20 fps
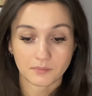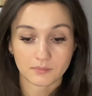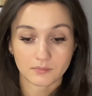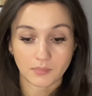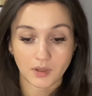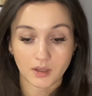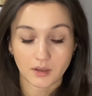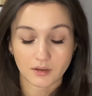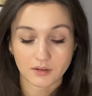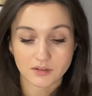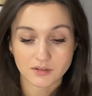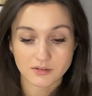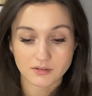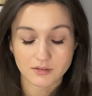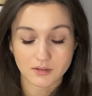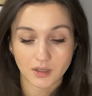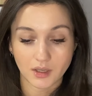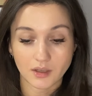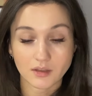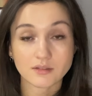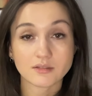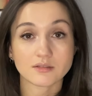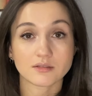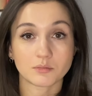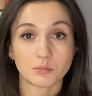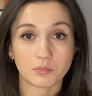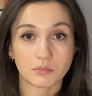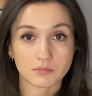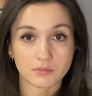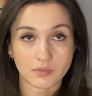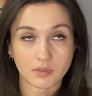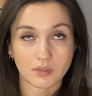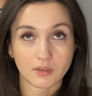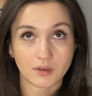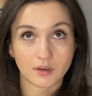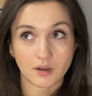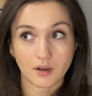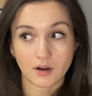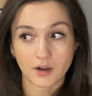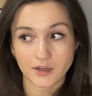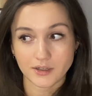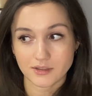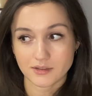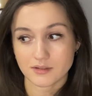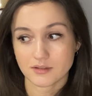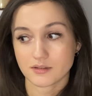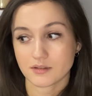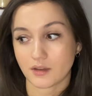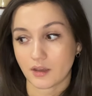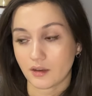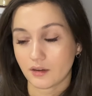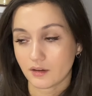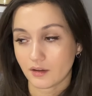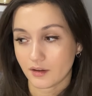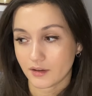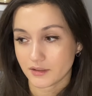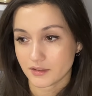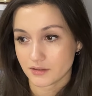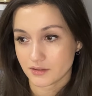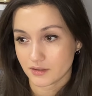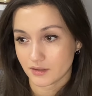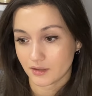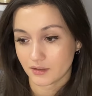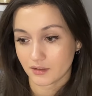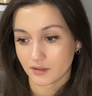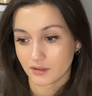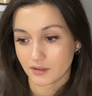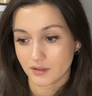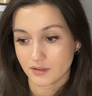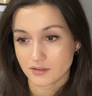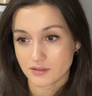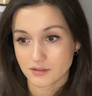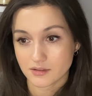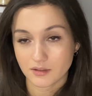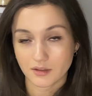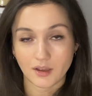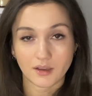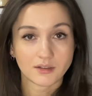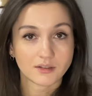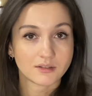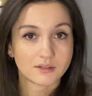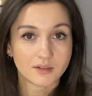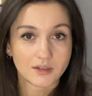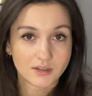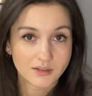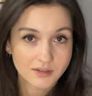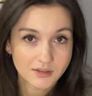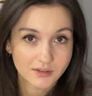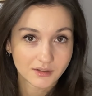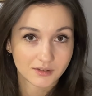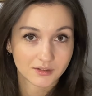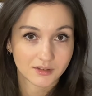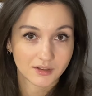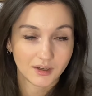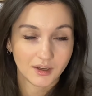because it's the hardest thing, I think. It's not knitting,